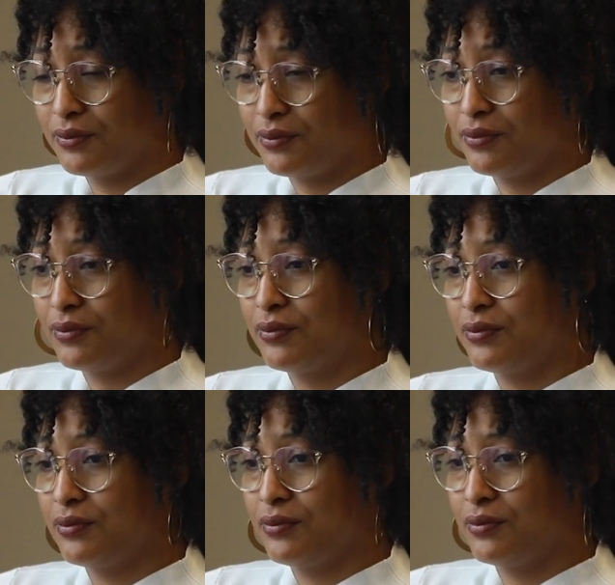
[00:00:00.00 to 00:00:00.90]

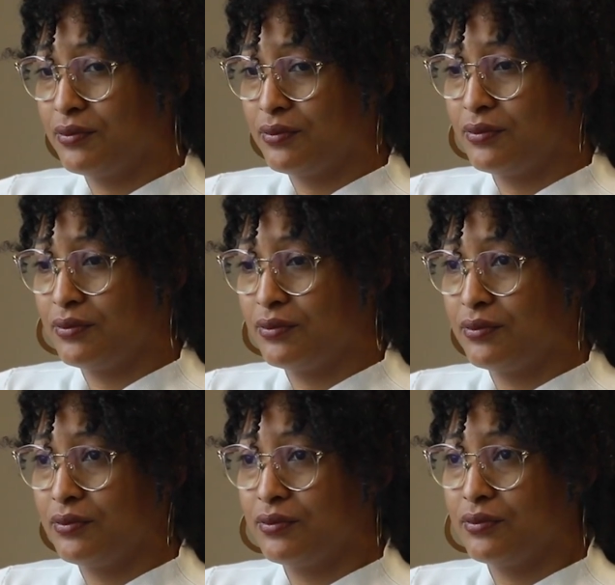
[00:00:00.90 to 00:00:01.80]

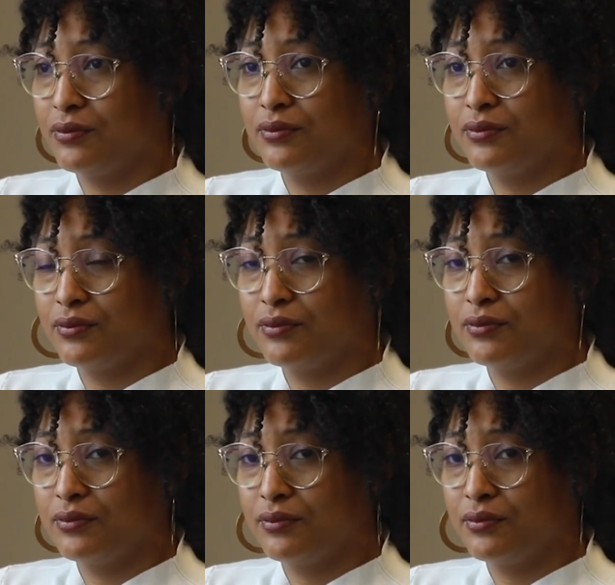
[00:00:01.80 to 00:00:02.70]

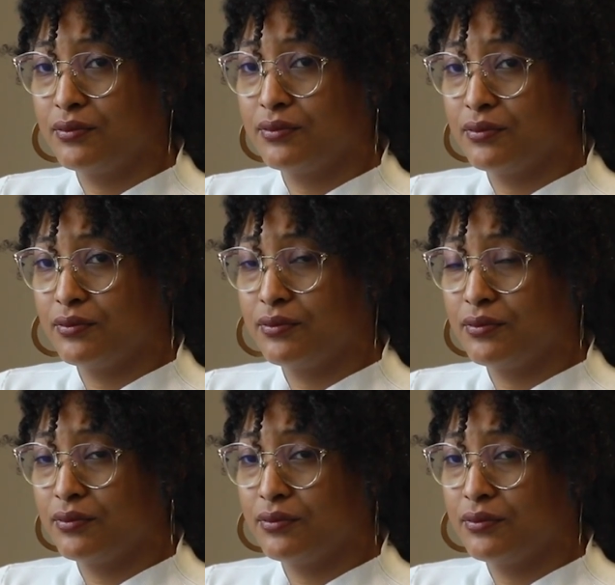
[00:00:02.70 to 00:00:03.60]

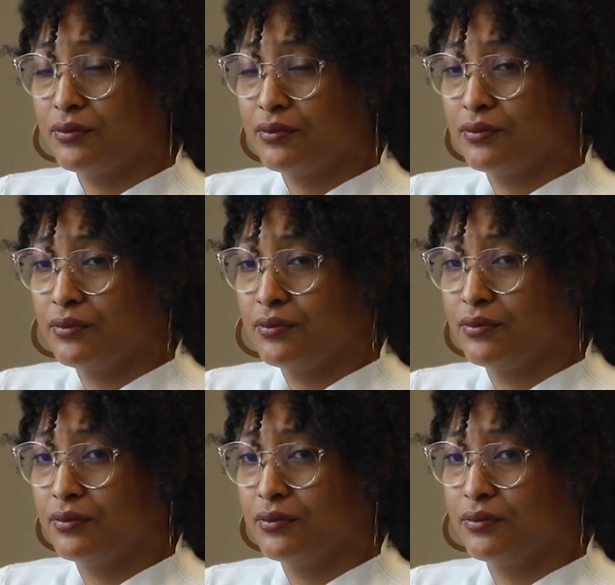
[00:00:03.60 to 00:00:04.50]

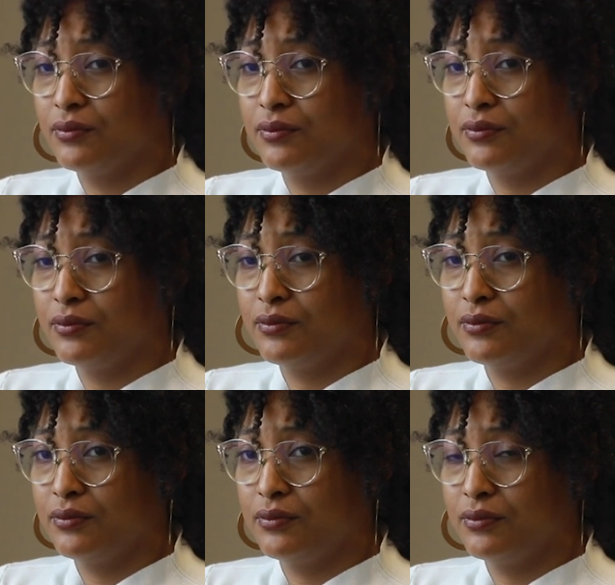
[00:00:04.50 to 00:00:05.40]

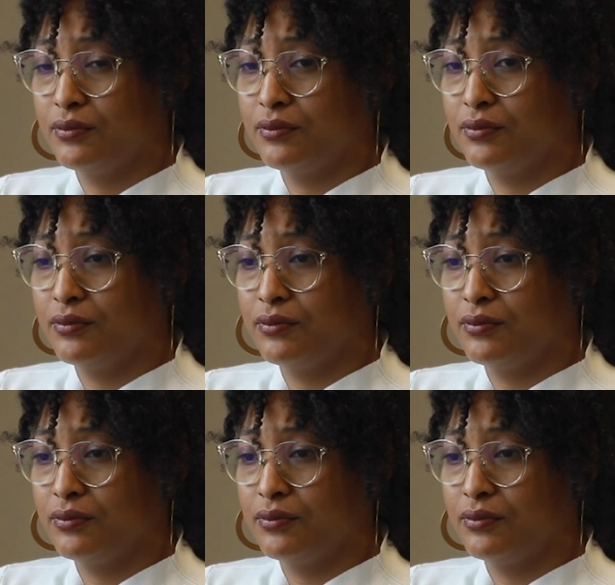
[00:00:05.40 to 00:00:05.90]
No words are spoken by the person on screen.